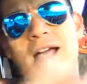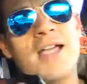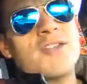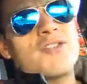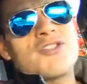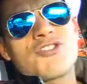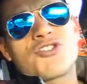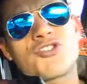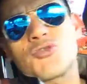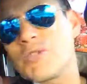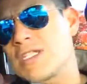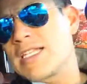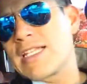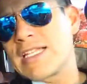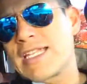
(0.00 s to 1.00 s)
I just
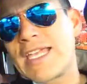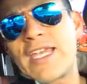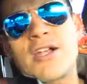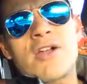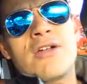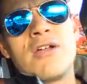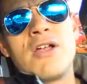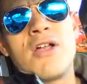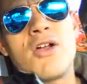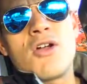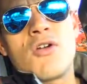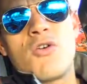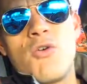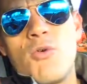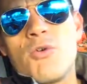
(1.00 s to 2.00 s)
truly didn't care
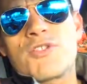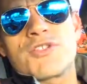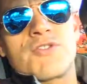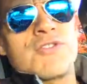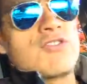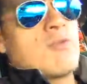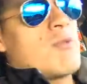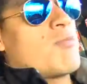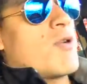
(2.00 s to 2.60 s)
who was going to be